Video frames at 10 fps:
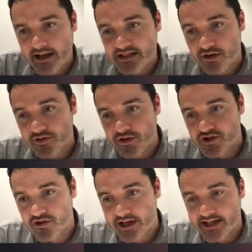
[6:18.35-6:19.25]
And it's got a few
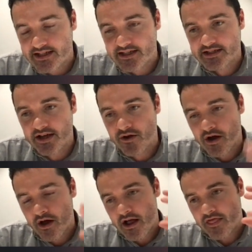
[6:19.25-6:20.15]
tricks. So
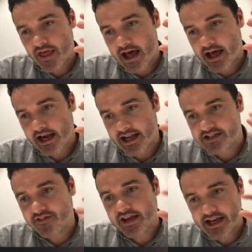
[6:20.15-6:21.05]
that
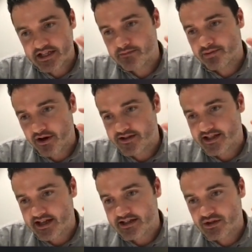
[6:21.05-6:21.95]
classification
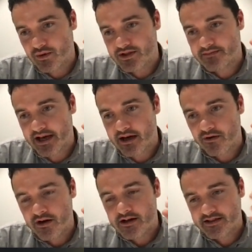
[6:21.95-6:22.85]
process I talked
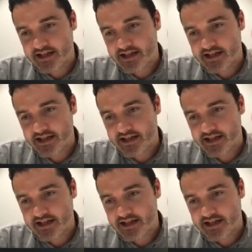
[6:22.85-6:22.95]
about,